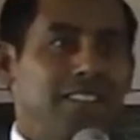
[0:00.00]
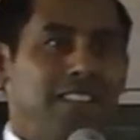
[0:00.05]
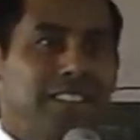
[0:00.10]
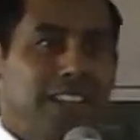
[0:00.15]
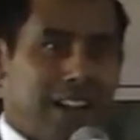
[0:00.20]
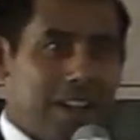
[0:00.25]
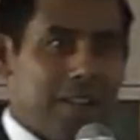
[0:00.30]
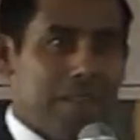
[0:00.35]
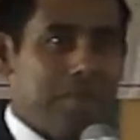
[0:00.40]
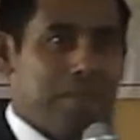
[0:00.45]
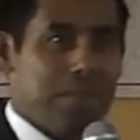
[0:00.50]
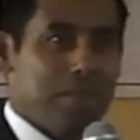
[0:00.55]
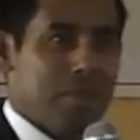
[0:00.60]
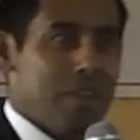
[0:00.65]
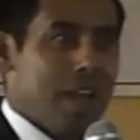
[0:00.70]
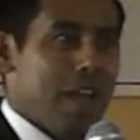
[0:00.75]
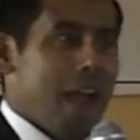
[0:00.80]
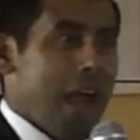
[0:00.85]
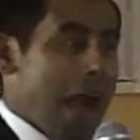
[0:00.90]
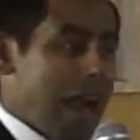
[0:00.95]
Yeah?
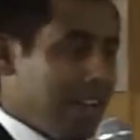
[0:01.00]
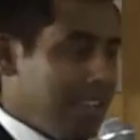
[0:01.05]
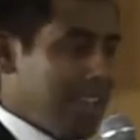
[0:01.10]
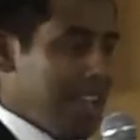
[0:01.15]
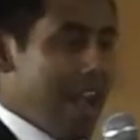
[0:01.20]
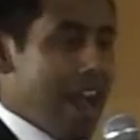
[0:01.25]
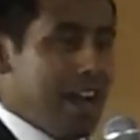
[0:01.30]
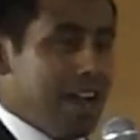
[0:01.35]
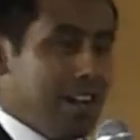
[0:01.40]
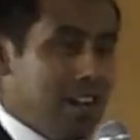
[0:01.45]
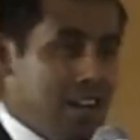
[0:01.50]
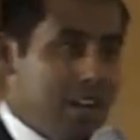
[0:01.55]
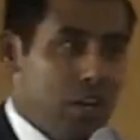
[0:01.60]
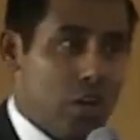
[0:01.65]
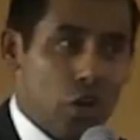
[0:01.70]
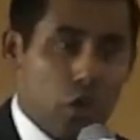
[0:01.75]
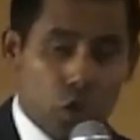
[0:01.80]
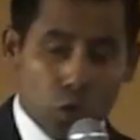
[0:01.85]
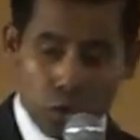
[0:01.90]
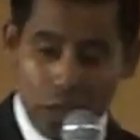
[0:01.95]
At the
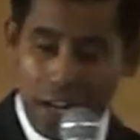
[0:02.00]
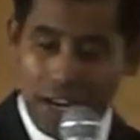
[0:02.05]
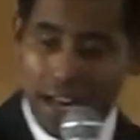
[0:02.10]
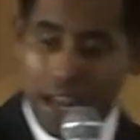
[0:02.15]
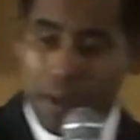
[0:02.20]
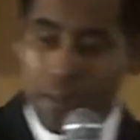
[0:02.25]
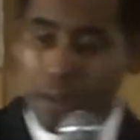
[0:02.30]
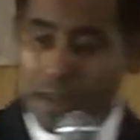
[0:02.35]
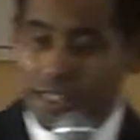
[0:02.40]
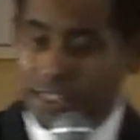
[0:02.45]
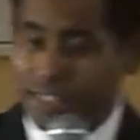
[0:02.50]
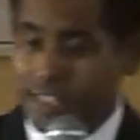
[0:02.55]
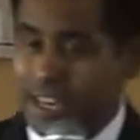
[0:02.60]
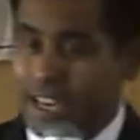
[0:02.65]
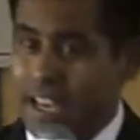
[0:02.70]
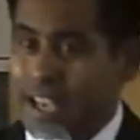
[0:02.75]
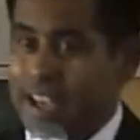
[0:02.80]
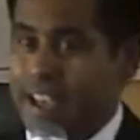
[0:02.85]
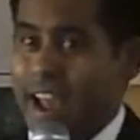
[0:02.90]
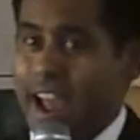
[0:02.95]
end, you've done
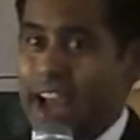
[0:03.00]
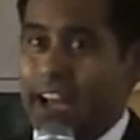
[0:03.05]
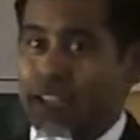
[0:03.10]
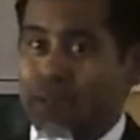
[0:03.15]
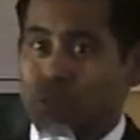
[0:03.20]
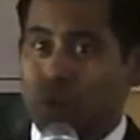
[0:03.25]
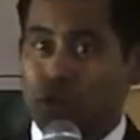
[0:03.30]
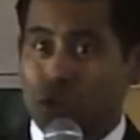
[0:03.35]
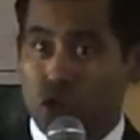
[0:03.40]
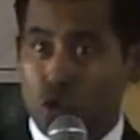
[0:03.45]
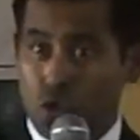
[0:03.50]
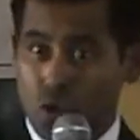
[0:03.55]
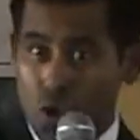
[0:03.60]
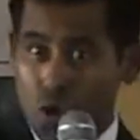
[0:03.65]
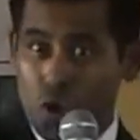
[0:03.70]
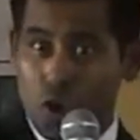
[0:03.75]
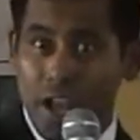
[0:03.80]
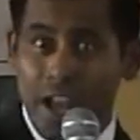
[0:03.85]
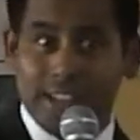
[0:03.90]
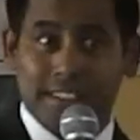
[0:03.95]
ABCD as much you
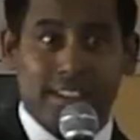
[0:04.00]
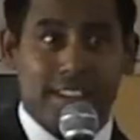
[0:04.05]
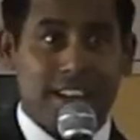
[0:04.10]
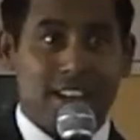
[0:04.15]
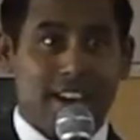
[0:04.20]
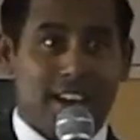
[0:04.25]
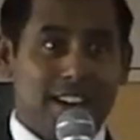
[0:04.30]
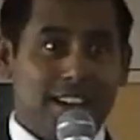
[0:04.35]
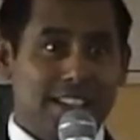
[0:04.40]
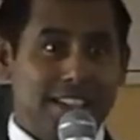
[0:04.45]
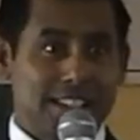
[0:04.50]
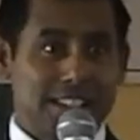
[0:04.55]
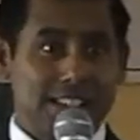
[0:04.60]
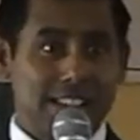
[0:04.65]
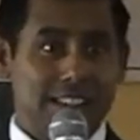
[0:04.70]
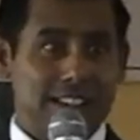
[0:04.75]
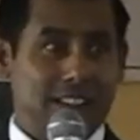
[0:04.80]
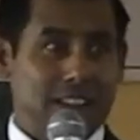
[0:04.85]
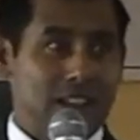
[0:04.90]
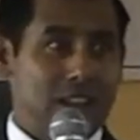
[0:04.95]
could as a nurse.